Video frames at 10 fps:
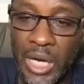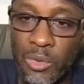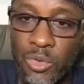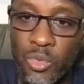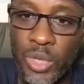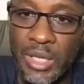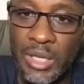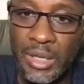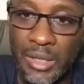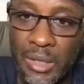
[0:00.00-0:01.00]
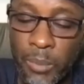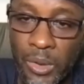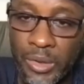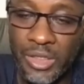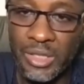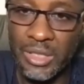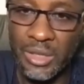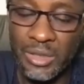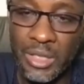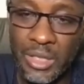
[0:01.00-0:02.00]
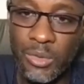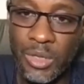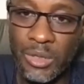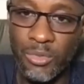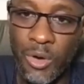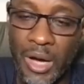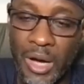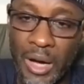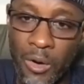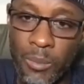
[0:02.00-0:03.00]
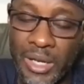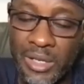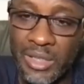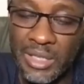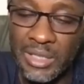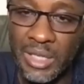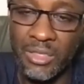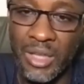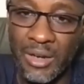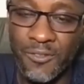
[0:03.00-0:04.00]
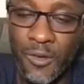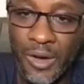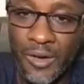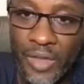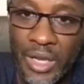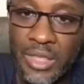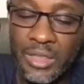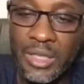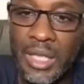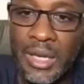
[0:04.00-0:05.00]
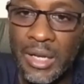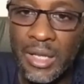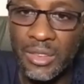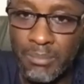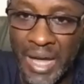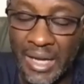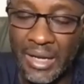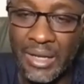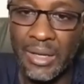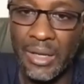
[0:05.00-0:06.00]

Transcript: How do we deploy security for our urban centers and for our villages in this manner?